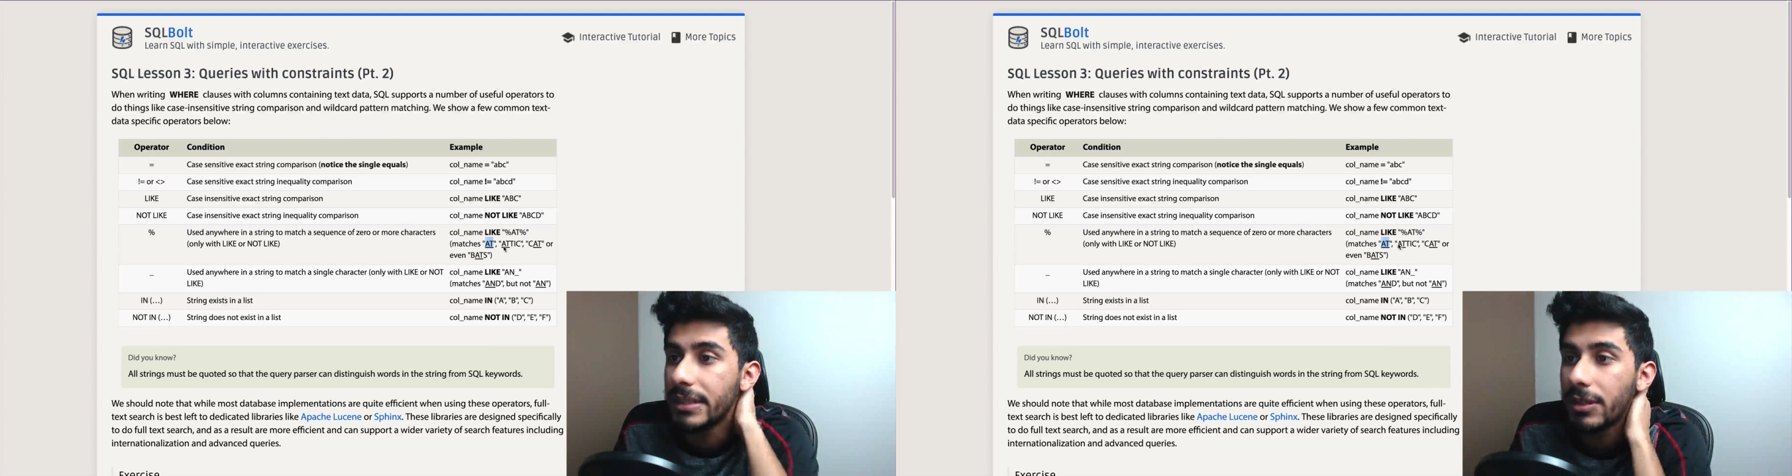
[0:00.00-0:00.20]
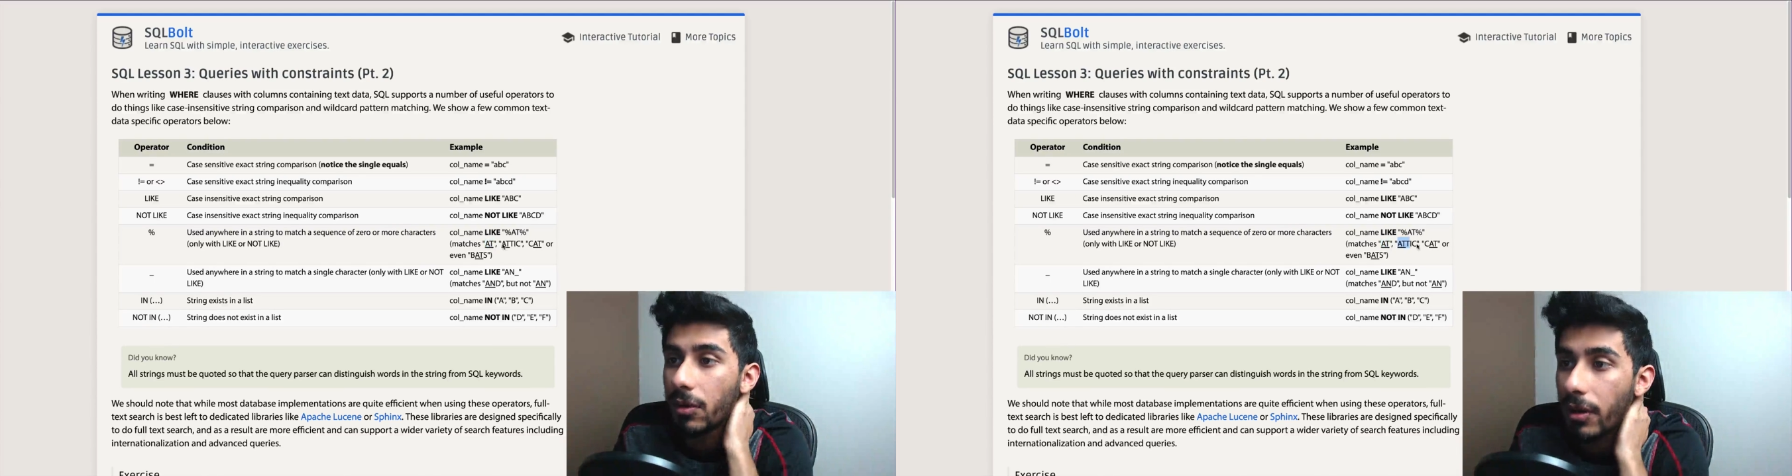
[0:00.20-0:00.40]

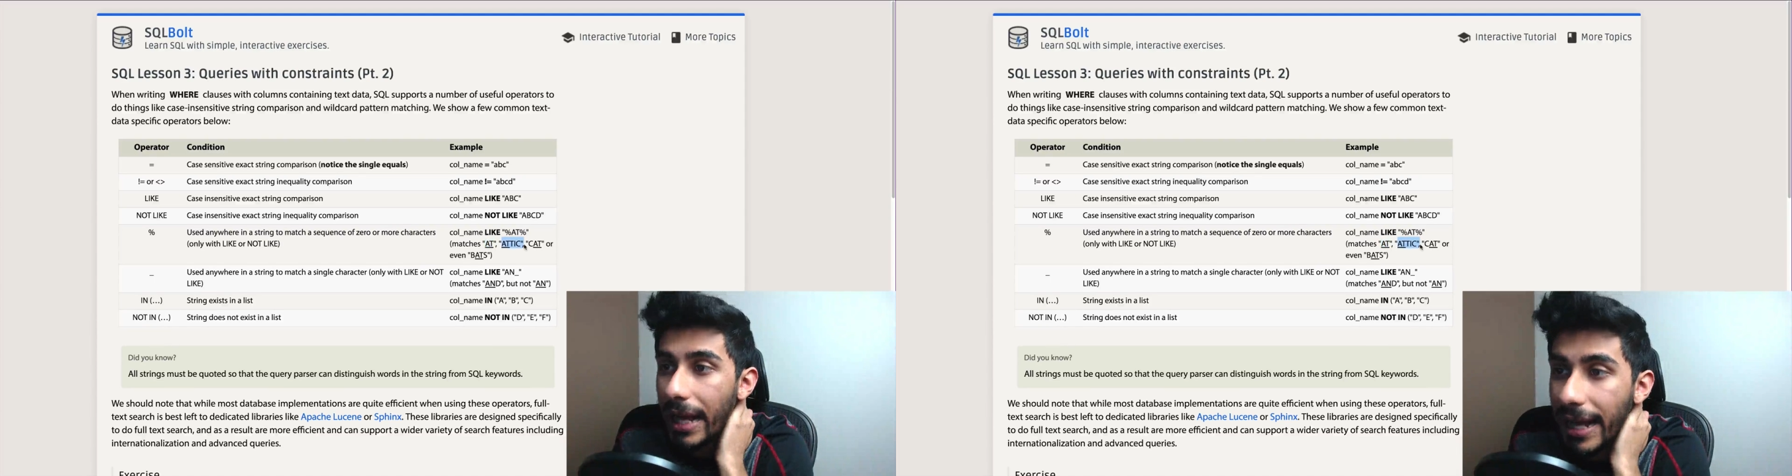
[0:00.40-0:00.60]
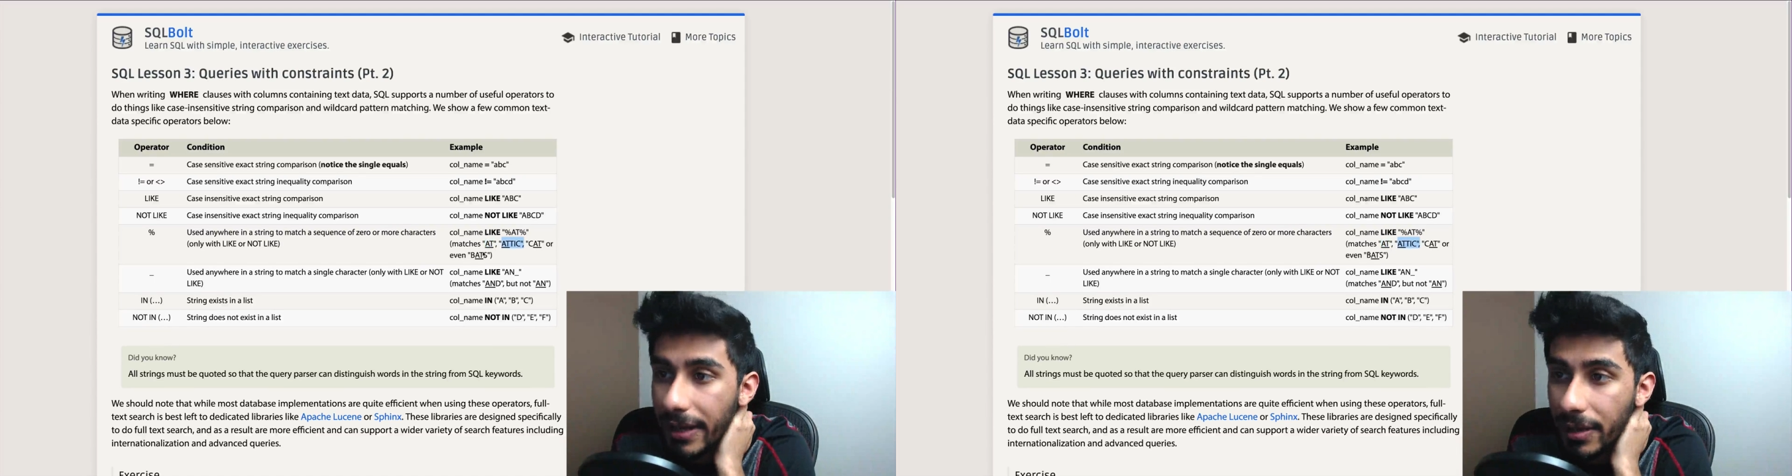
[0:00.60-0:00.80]
or
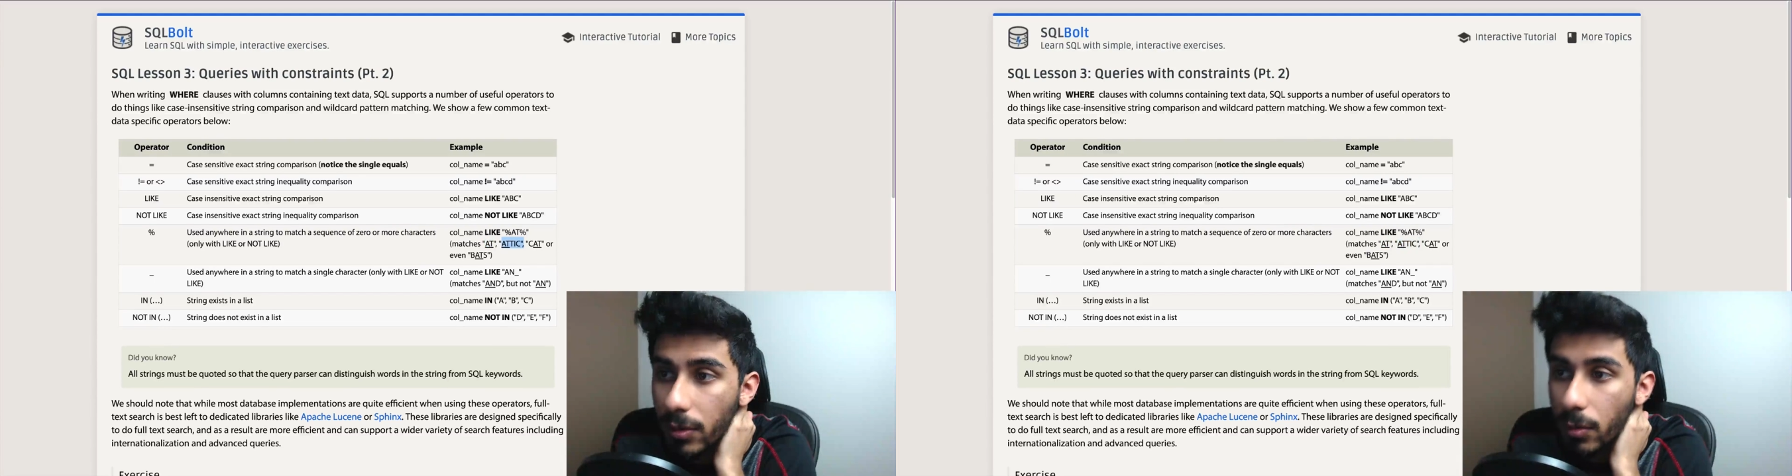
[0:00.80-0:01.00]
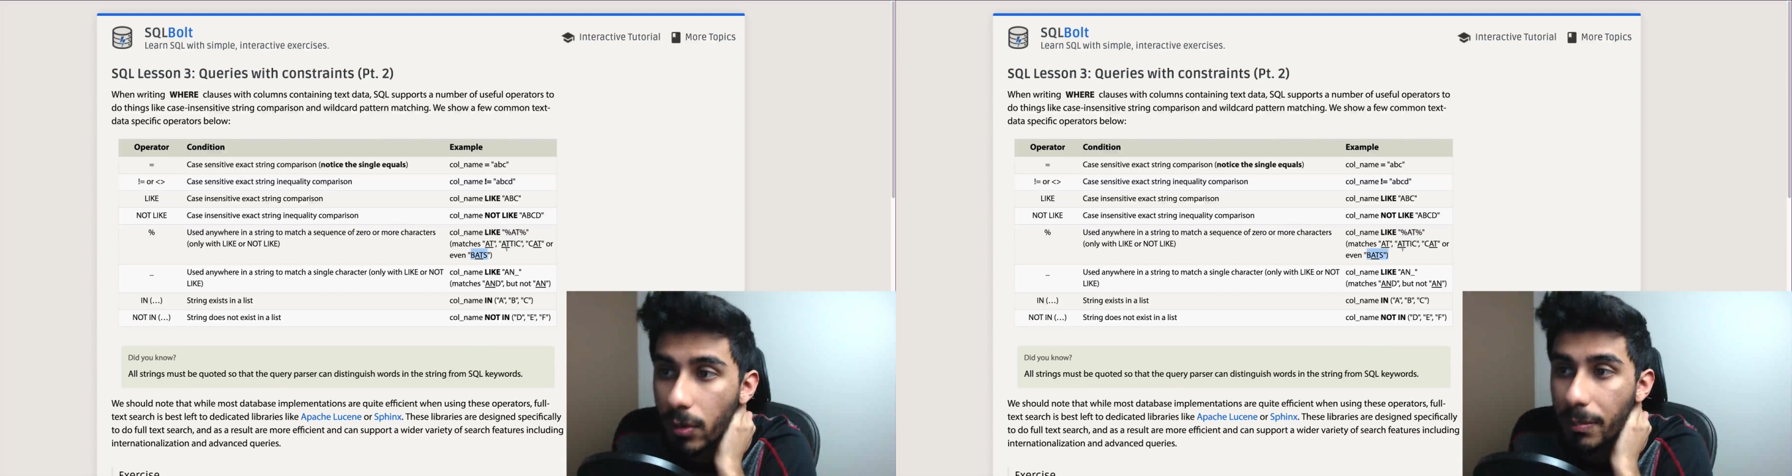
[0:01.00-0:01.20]

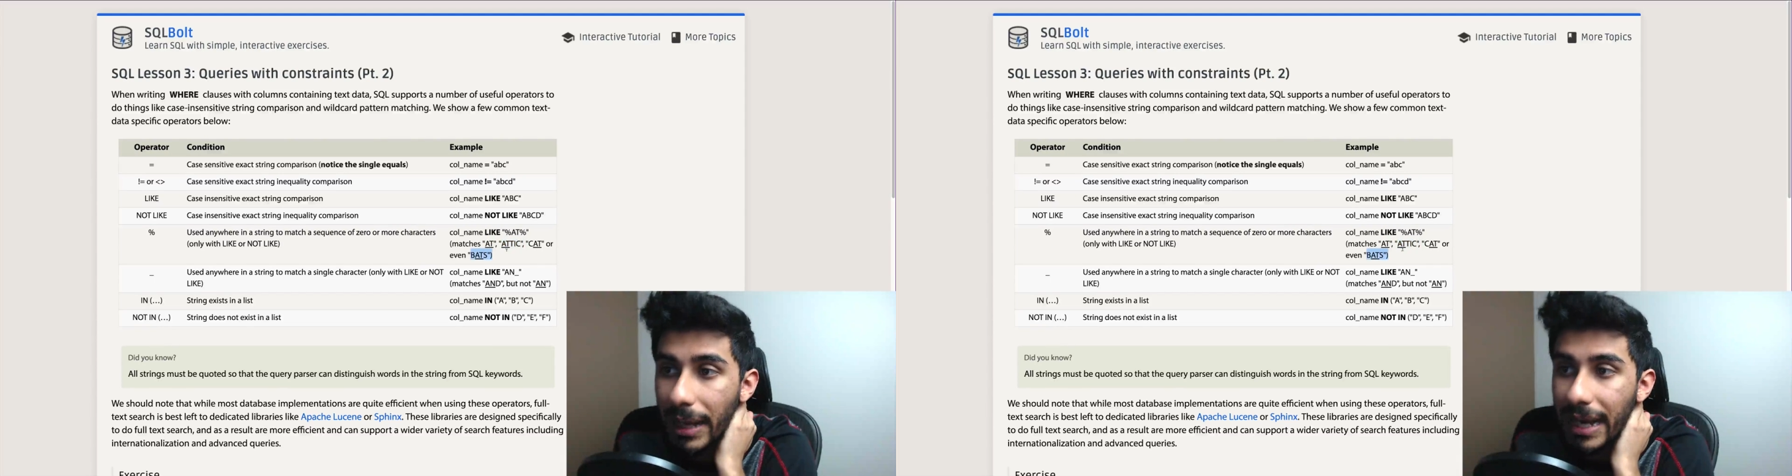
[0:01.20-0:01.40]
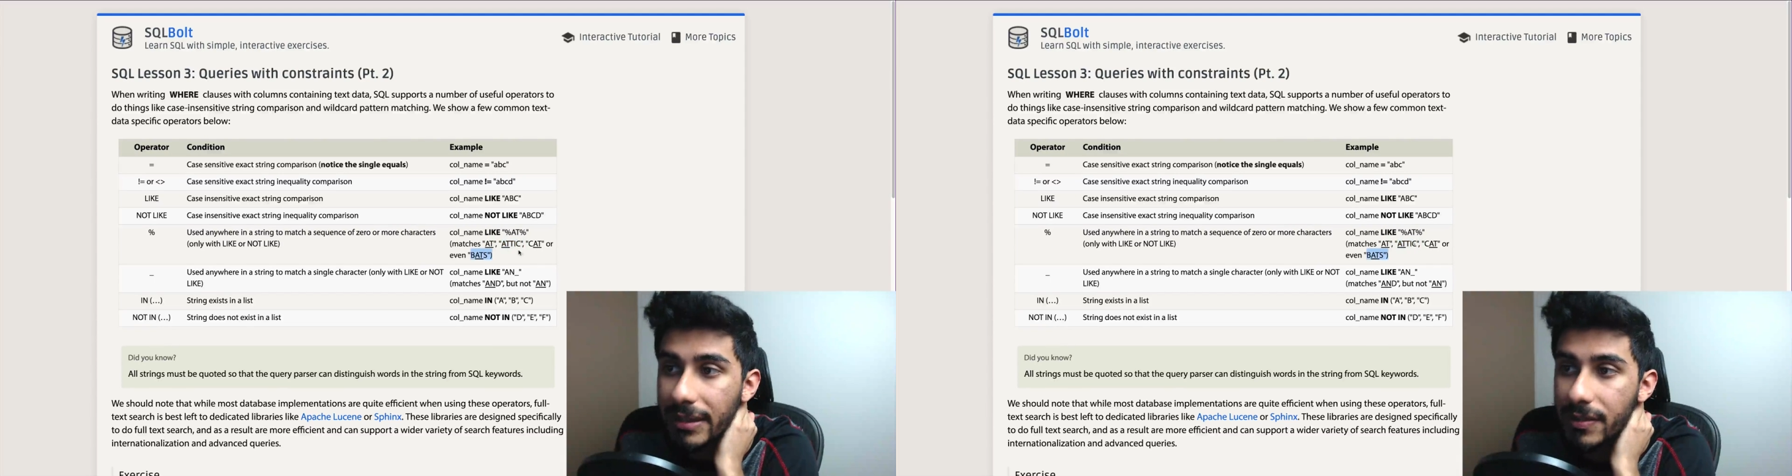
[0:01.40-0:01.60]
attic or
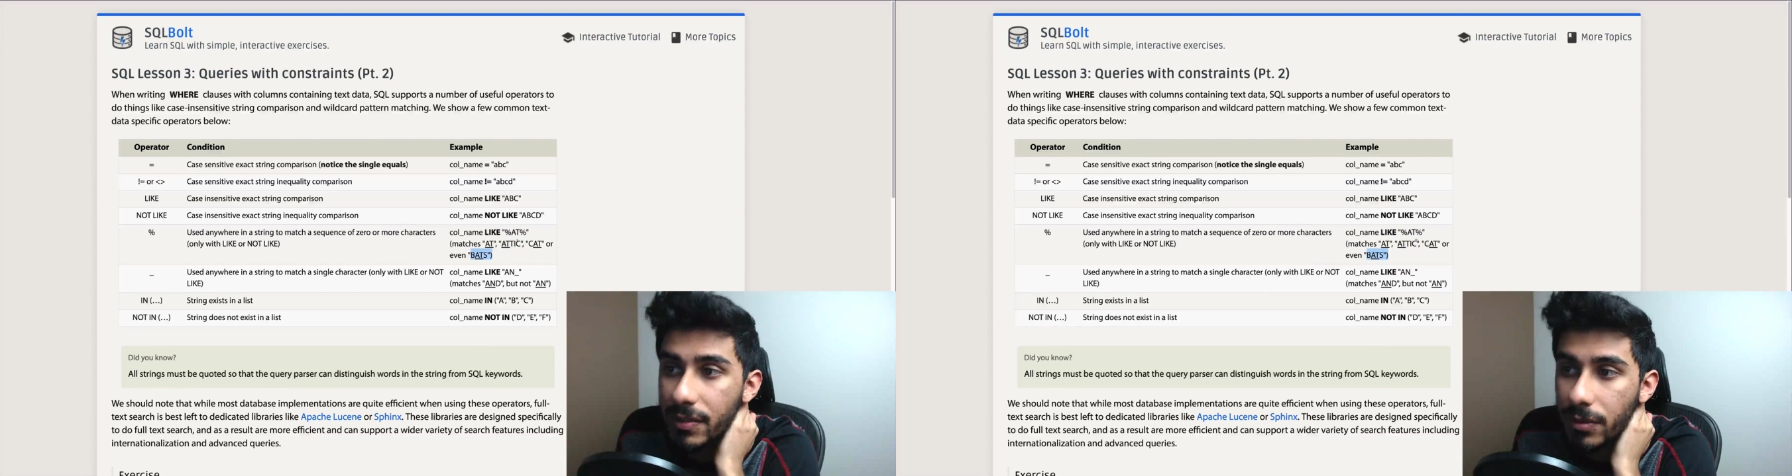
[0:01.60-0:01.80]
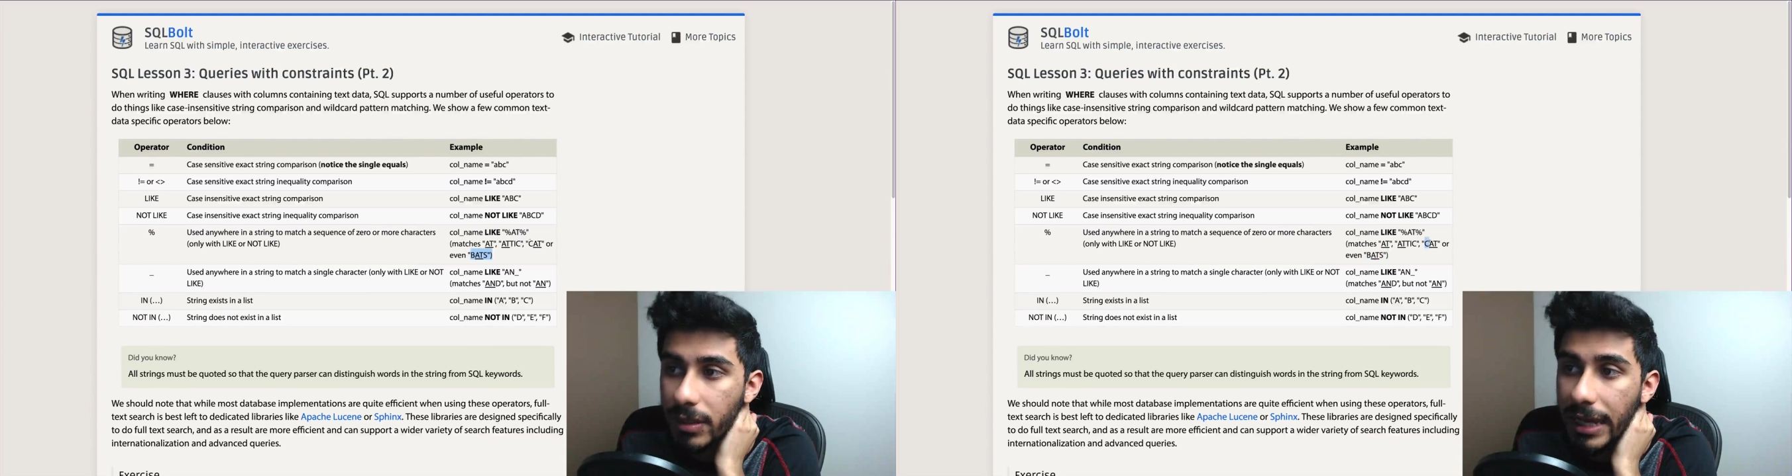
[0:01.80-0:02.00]
bats
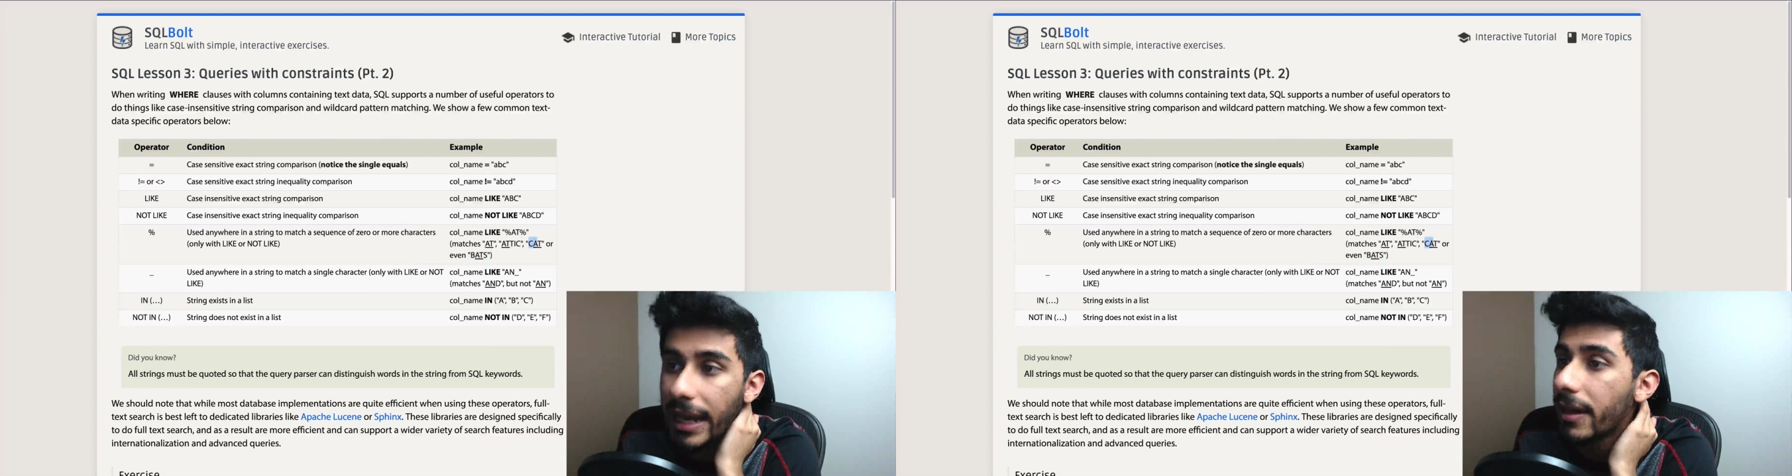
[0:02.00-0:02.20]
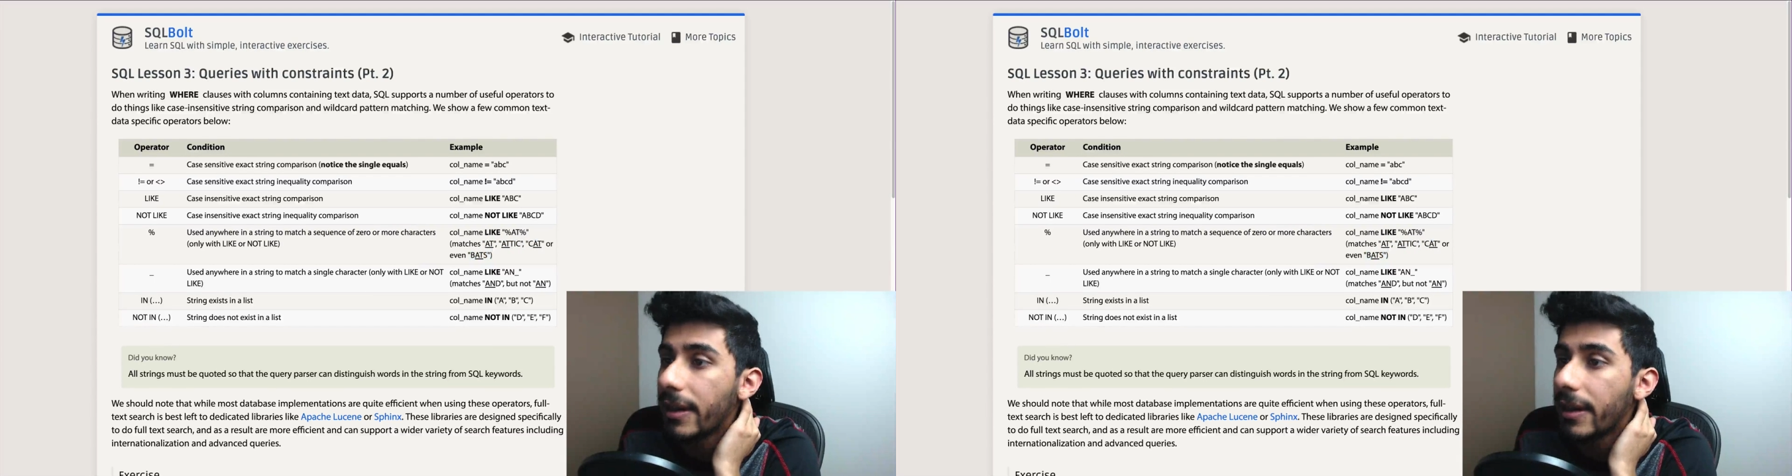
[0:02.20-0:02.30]
or cat,